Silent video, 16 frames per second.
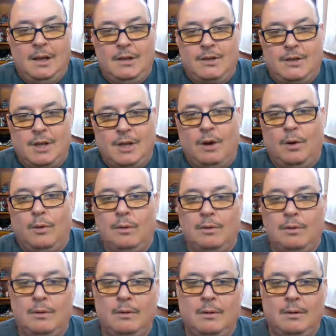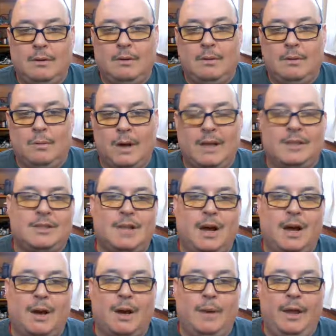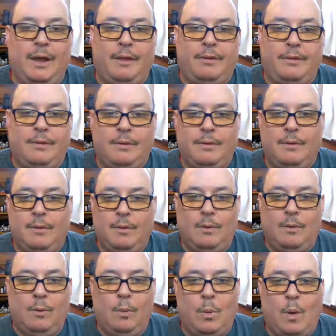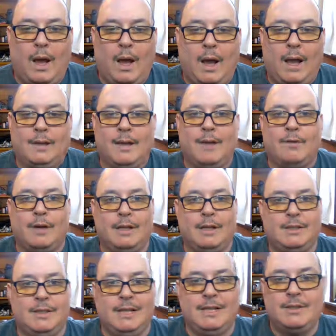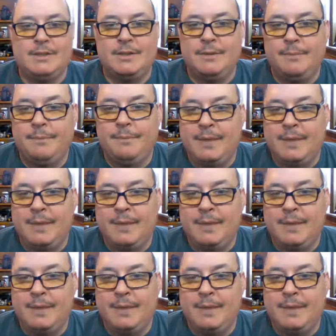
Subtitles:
So we're going to start with what governance is.